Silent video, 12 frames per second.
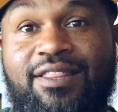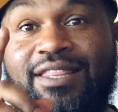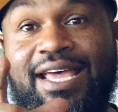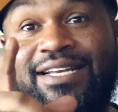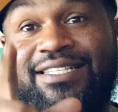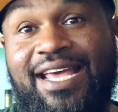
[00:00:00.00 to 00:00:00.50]

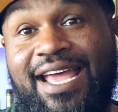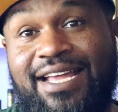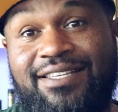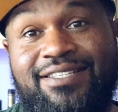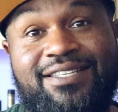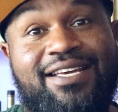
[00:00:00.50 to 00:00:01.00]
they
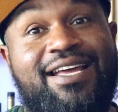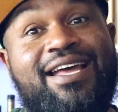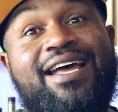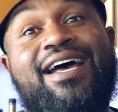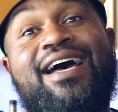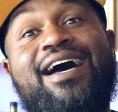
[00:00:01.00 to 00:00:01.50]
taste
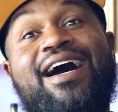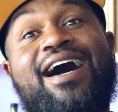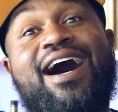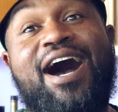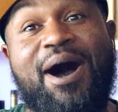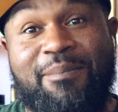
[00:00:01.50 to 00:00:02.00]

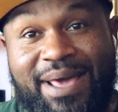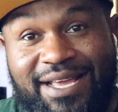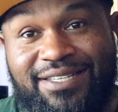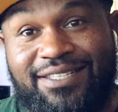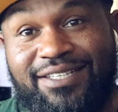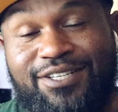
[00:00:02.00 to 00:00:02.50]

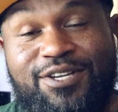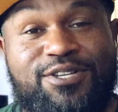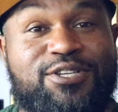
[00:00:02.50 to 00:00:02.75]
amazing.